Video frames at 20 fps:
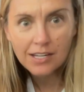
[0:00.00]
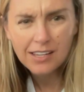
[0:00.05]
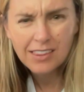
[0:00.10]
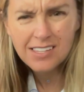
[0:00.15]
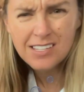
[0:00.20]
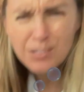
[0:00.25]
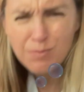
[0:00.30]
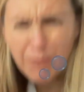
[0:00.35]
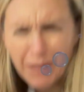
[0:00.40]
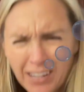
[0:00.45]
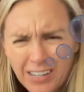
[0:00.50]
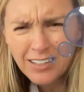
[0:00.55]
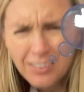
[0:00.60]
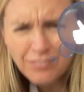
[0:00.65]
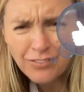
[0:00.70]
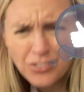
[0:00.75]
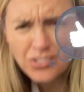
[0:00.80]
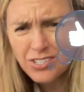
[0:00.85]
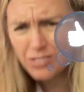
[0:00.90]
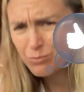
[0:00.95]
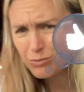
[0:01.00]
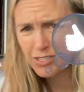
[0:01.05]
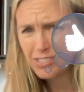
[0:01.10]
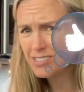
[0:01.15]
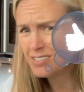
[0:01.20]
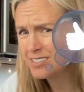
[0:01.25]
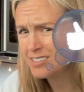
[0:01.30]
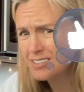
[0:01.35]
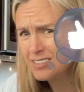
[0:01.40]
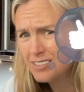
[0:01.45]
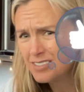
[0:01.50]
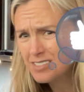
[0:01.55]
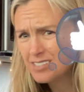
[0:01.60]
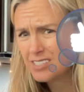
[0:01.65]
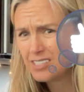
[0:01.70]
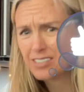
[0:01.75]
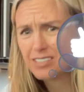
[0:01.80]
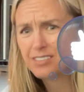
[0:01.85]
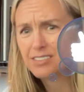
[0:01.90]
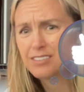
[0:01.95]
This bacon for some reason
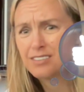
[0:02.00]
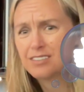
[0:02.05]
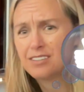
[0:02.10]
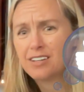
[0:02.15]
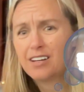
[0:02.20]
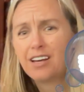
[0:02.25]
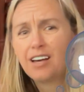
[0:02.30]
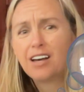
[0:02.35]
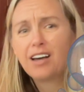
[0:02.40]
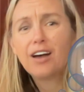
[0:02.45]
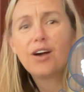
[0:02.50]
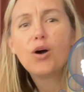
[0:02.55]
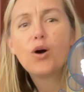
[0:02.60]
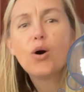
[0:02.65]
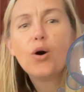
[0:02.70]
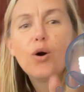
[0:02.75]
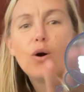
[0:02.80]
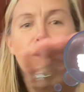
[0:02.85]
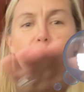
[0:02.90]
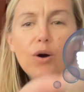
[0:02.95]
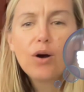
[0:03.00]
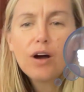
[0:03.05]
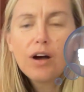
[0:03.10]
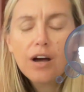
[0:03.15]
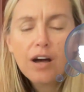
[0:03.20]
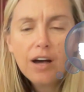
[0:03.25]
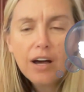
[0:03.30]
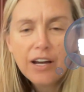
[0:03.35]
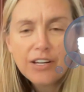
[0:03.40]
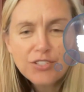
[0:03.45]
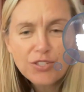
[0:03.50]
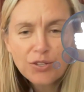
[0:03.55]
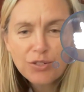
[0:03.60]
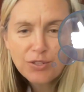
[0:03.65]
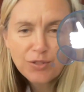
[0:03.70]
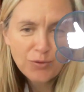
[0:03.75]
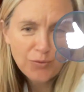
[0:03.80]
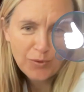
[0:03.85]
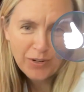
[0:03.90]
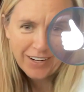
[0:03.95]
didn't, I don't
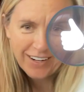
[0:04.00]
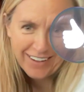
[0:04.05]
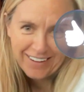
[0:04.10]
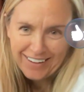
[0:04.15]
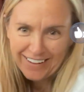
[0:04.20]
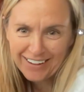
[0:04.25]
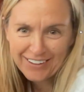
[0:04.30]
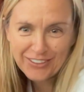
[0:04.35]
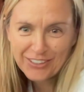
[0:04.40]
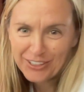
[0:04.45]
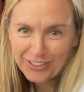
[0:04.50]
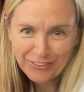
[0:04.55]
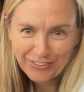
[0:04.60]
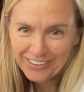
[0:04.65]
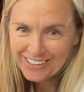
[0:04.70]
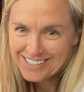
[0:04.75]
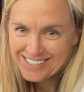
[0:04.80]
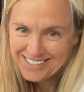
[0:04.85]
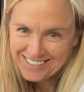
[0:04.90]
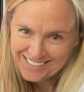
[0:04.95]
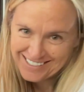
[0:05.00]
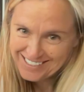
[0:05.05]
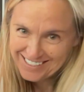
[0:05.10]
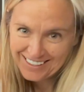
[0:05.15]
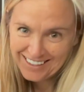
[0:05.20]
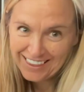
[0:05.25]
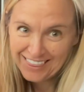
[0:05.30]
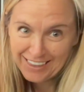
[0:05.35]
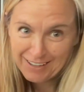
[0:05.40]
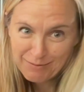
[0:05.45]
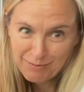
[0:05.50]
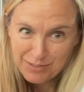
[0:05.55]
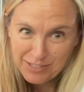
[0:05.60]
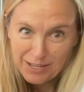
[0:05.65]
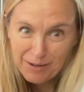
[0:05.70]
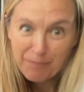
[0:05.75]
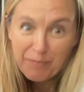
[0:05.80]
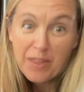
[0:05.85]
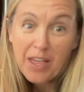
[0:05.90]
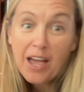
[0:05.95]
know why, I don't know if you guys can see the thumbs
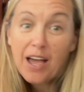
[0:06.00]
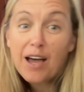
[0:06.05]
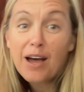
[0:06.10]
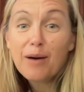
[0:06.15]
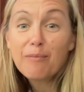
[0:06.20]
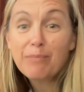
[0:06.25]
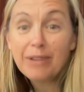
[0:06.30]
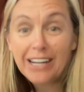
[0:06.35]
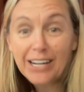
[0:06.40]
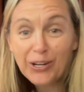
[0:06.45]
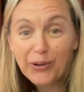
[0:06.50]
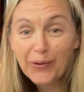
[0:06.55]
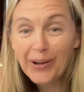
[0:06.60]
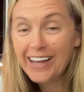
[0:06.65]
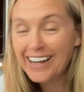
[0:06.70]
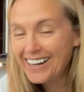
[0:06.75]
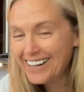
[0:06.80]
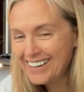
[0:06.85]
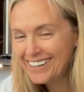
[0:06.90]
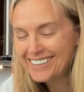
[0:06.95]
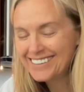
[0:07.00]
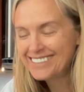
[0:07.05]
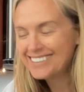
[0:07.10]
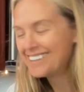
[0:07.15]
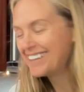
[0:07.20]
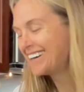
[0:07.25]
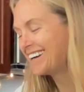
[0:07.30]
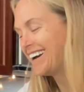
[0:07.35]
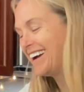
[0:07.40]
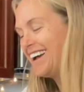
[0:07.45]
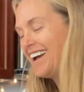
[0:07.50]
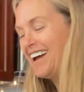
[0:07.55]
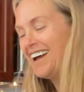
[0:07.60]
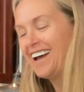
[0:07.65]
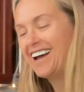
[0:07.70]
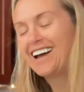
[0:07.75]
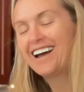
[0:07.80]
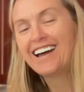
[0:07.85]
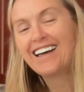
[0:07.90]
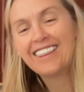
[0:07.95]
up, but anyway,
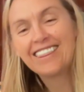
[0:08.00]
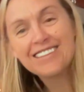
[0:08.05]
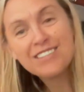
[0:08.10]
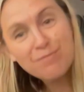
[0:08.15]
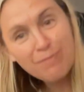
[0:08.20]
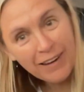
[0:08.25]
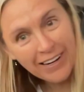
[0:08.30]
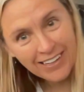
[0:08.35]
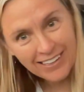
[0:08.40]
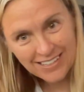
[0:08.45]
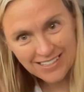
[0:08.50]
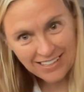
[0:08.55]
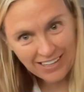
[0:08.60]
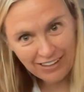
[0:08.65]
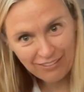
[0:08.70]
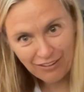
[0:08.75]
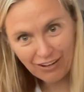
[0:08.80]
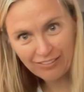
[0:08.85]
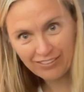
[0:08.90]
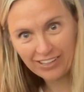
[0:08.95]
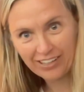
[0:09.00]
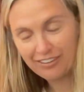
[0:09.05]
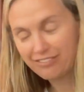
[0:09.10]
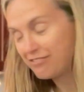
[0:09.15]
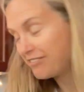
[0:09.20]
this bacon doesn't give off a lot of